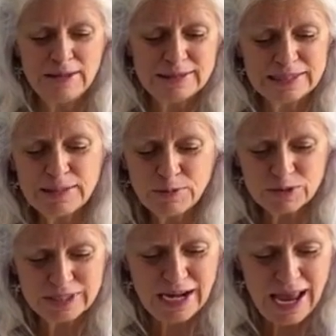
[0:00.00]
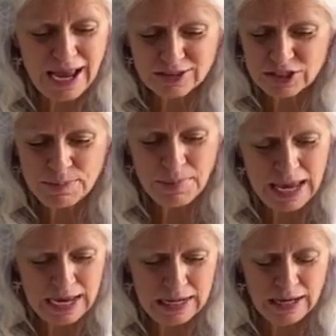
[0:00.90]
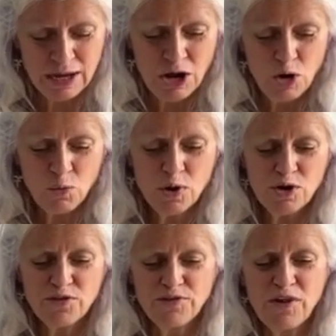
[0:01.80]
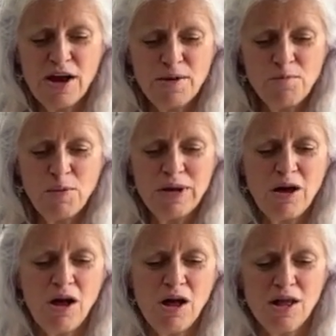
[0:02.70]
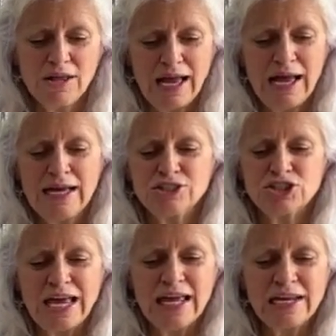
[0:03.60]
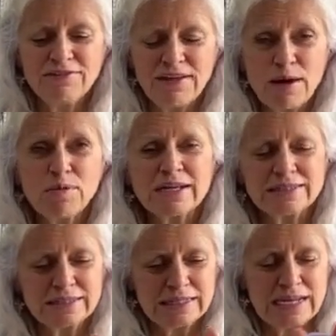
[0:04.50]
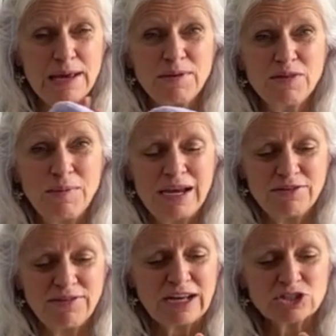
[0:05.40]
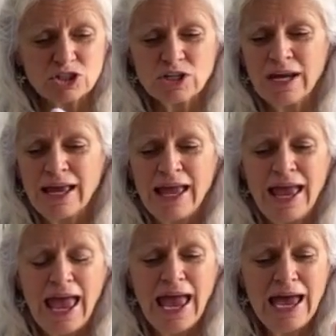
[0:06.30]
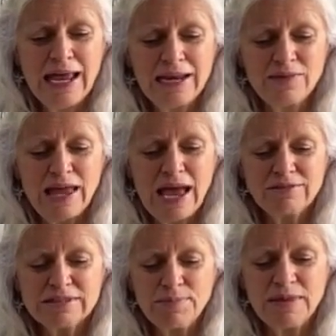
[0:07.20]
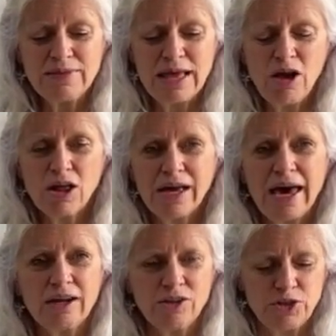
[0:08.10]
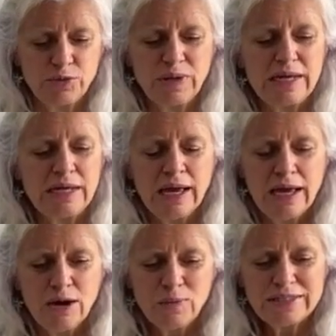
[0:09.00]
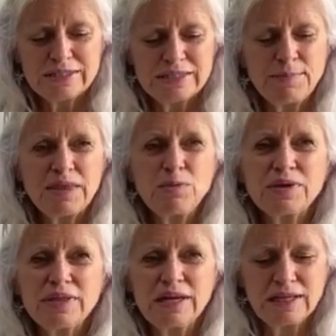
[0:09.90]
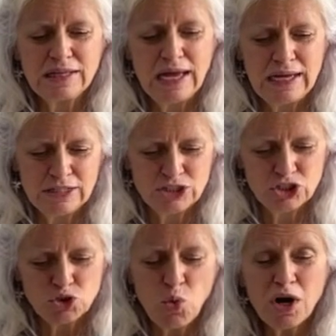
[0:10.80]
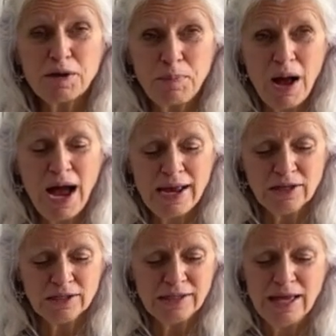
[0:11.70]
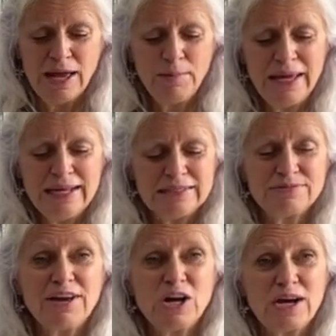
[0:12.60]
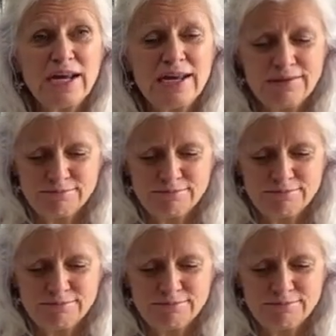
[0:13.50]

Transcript: slippers that I actually made were from what we call Shannon Fabrics. It's the name of the manufacturer. And they have something they call Cuddle 3, which is something with a short pile, but it's very